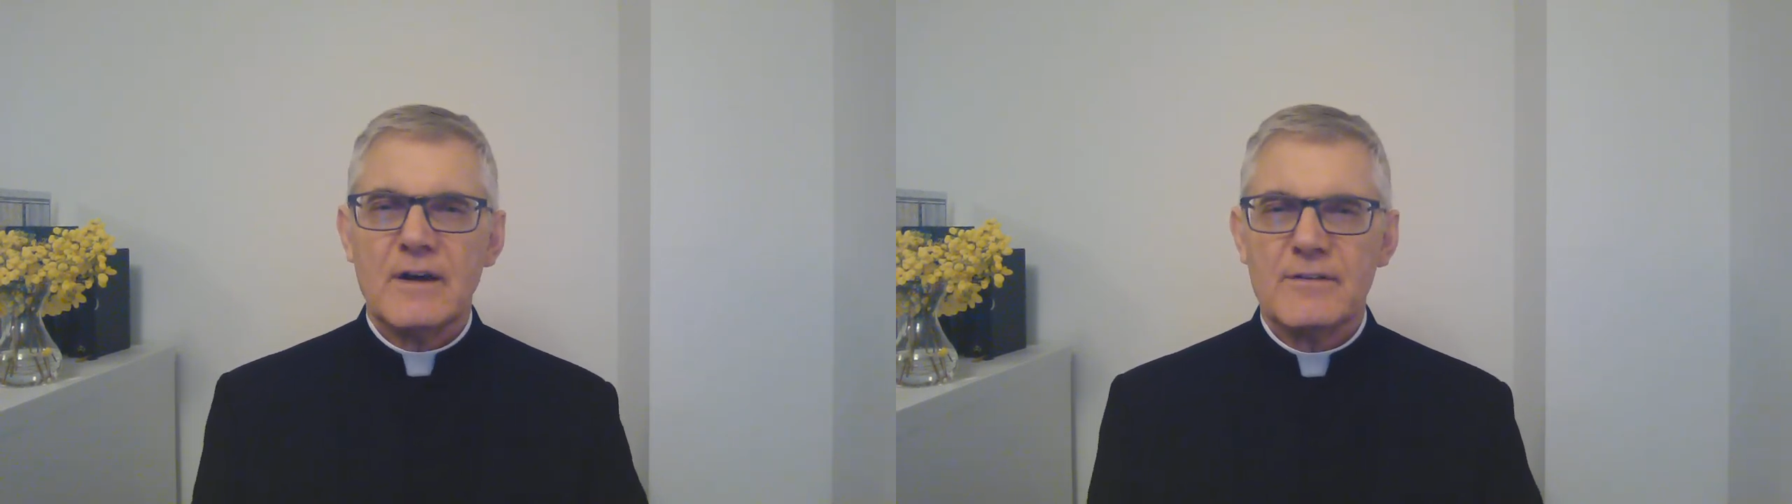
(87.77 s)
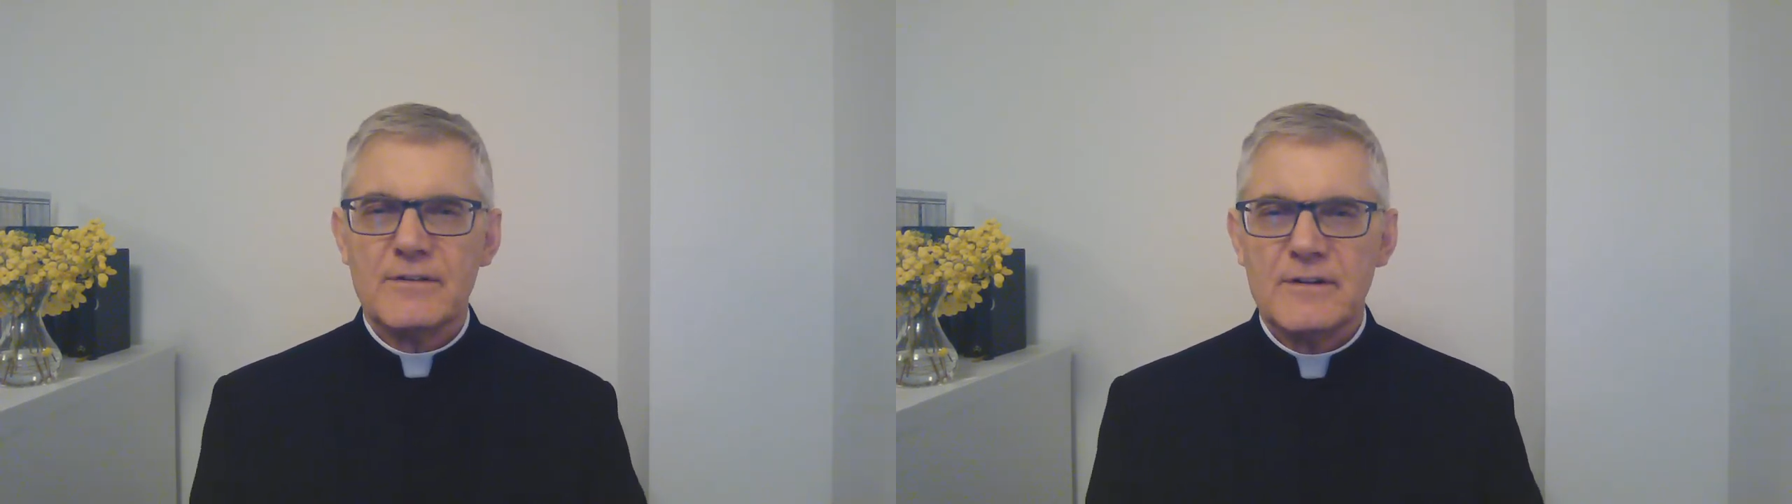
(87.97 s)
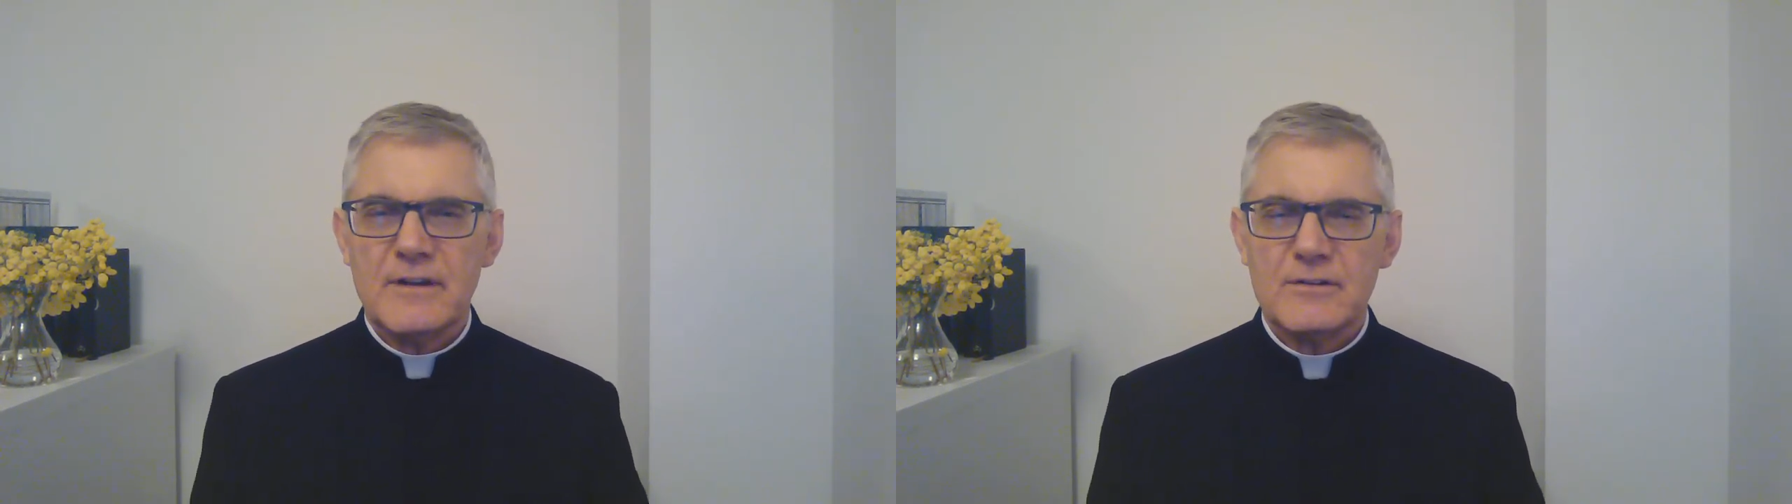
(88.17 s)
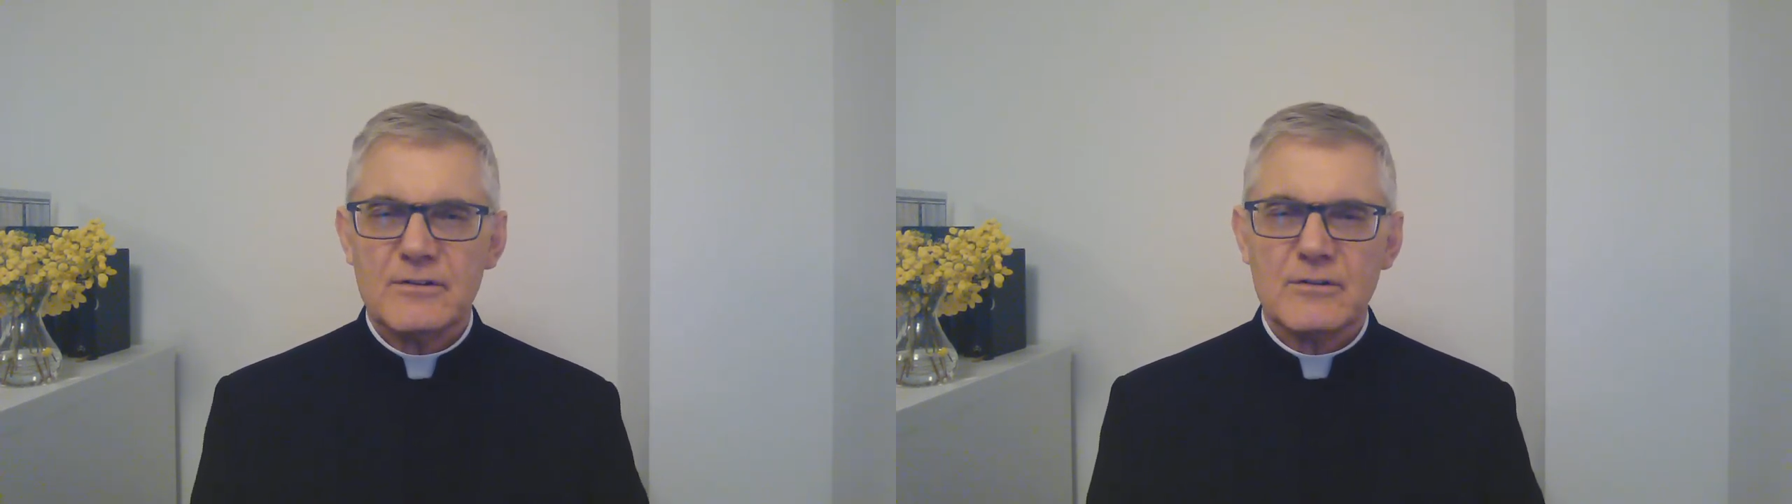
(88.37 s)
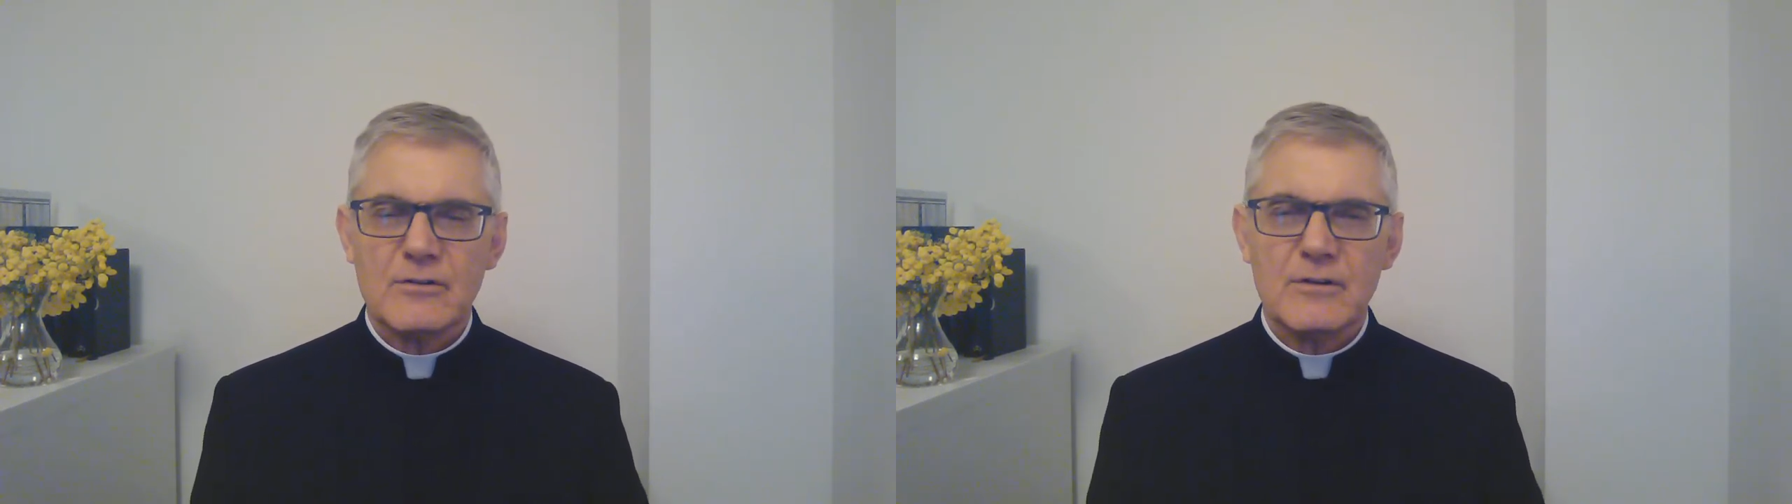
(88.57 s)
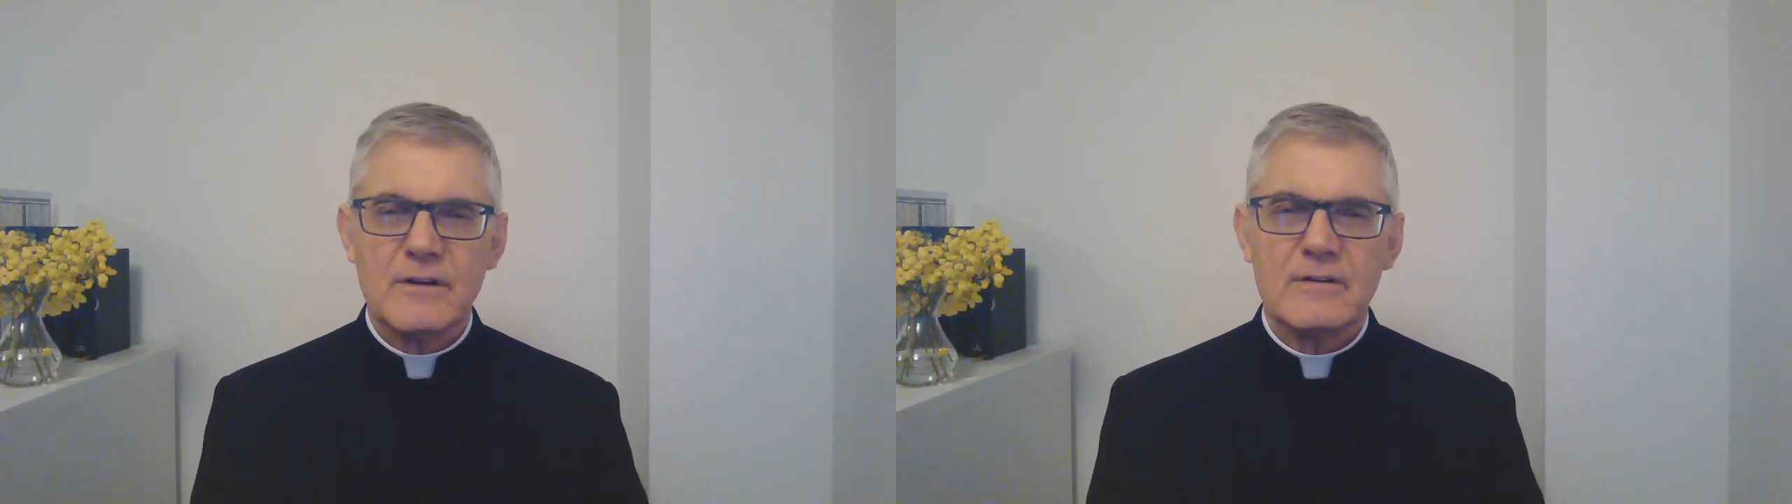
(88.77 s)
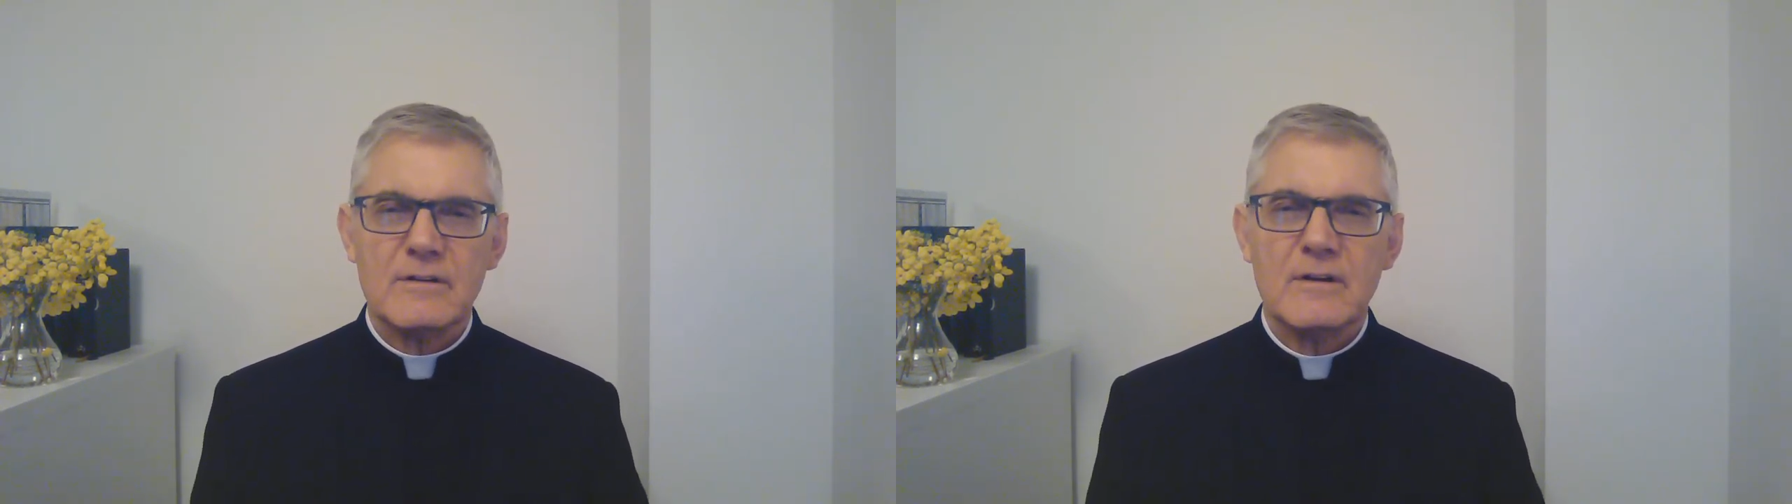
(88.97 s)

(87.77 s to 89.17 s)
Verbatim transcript: Athanasian Creed.